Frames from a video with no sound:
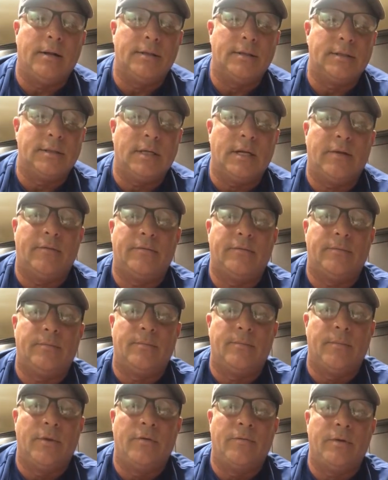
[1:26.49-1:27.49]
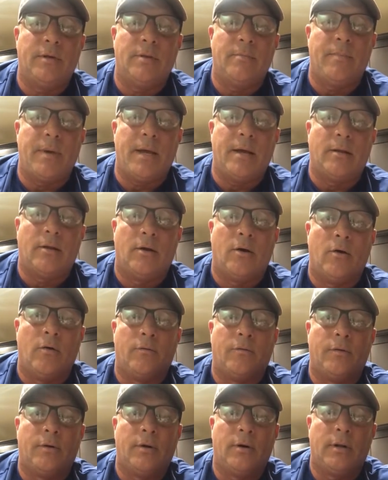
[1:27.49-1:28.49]
Instead of moving the bail
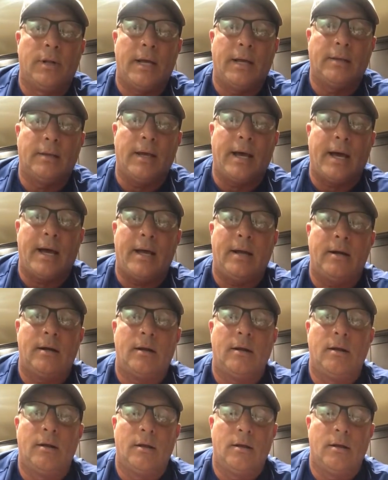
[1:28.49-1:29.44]
over like that,